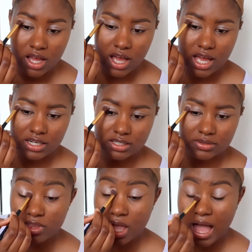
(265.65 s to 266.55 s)
And
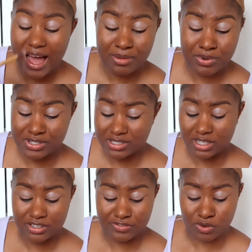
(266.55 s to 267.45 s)
I
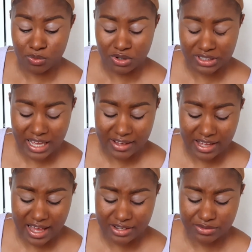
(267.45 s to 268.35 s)
personally, for one,
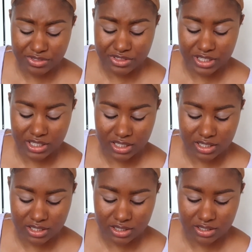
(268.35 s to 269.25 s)
I don't
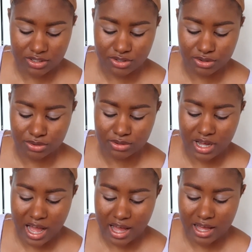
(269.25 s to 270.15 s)
think
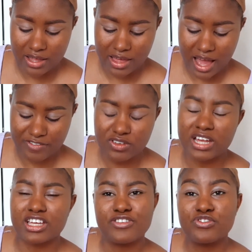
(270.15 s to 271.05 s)
I feel
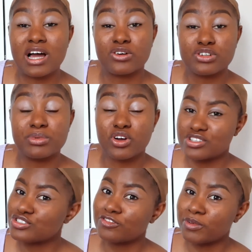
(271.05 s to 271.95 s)
like if you are going to be
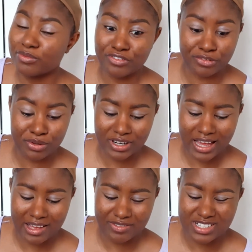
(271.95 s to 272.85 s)
cutting off people from your life,